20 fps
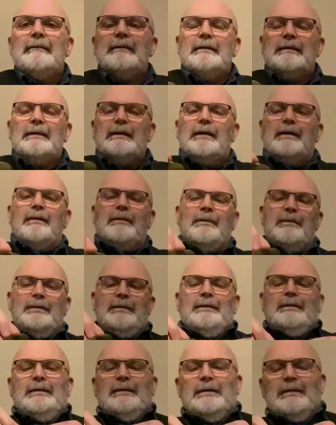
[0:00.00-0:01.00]
Now
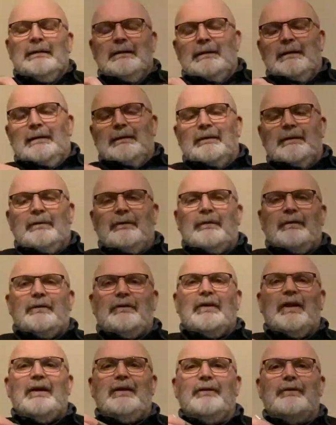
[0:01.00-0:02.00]
this is a
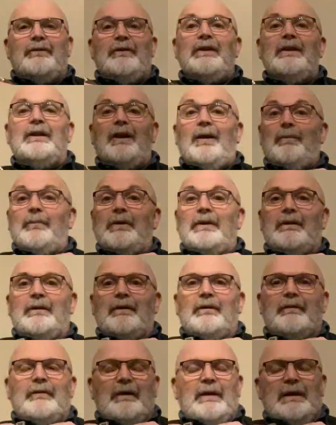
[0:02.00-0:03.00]
Tennessee company,
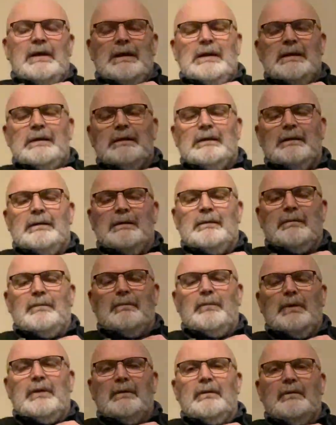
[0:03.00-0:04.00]
they say, an
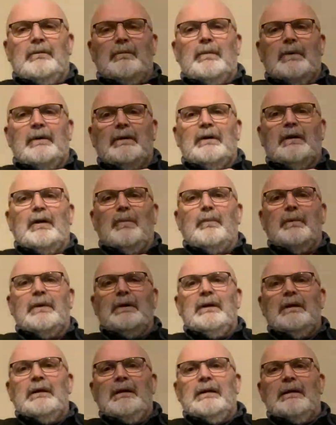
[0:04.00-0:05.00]
American
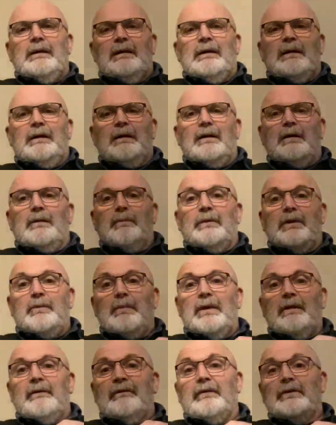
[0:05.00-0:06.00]
company, but they
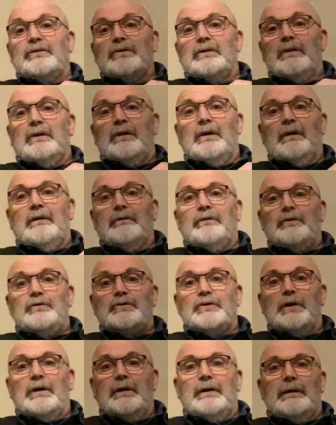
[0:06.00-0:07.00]
manufacture their knives in
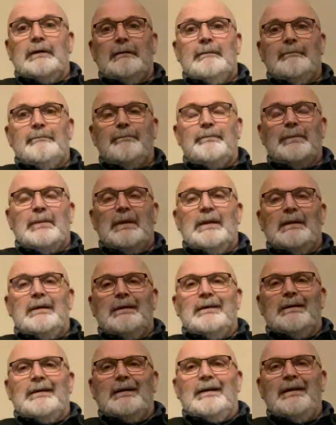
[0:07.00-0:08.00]
China.
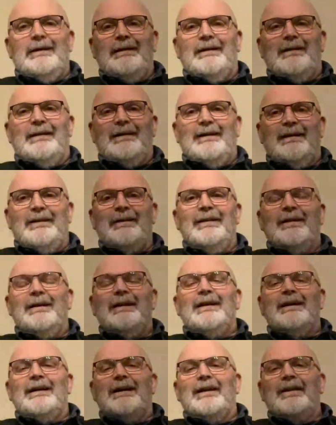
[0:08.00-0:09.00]
And
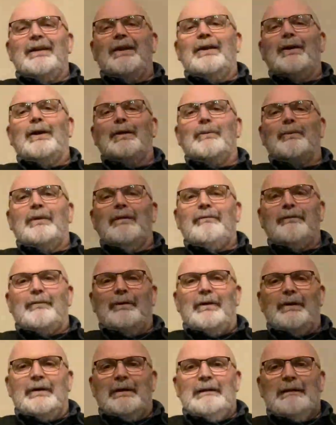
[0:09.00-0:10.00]
unlike Rough
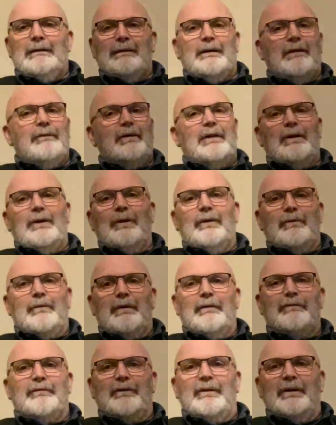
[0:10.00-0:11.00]
Rider, and I've had a lot of
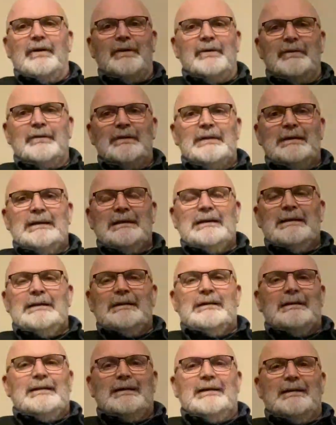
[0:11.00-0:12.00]
Rough Riders,
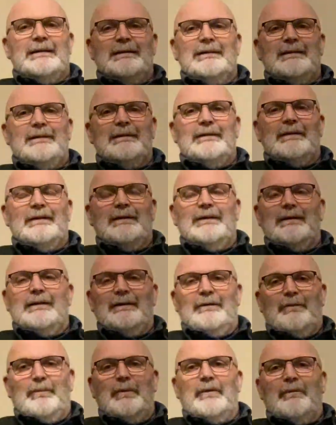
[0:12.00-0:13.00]
and
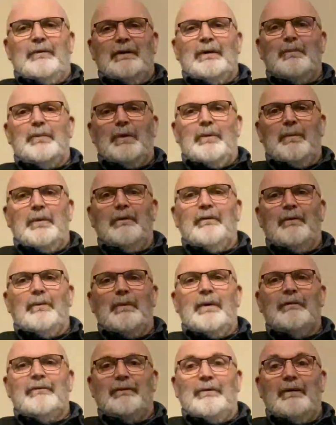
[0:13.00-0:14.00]
it can be a bit of a
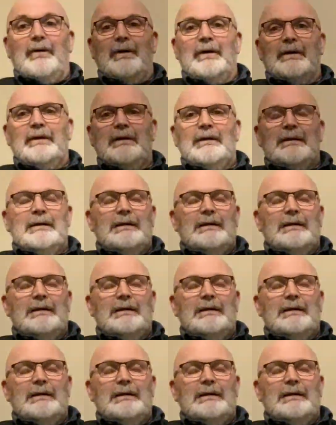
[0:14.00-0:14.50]
rough ride.